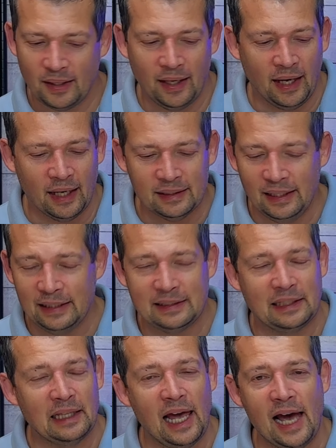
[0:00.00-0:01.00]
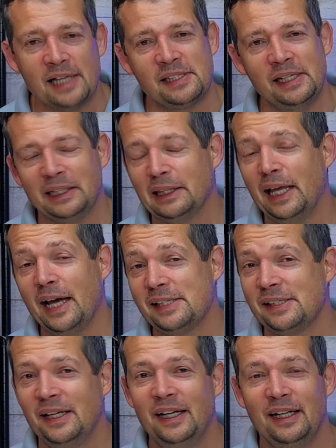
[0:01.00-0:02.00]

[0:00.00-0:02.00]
and it lasts it lasts